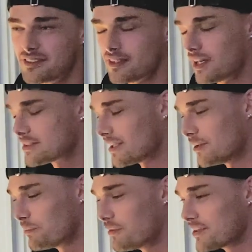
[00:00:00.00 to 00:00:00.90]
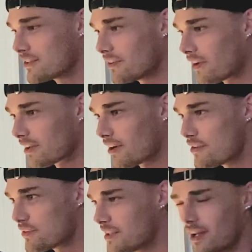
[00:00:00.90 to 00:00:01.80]
Let's say you're moving to another
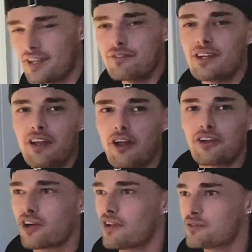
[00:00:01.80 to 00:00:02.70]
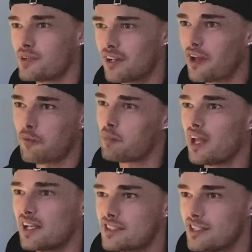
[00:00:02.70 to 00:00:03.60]
country, not even another country, another
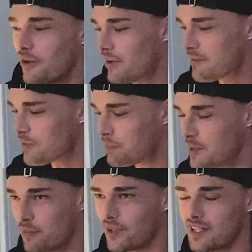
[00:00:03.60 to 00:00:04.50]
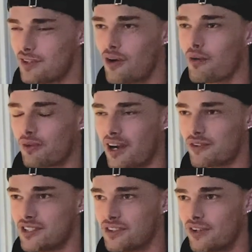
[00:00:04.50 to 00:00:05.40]
place. You don't have the people that you know
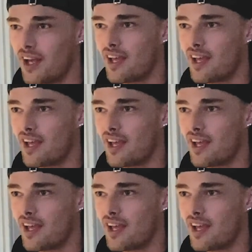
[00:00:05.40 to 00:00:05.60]
around you.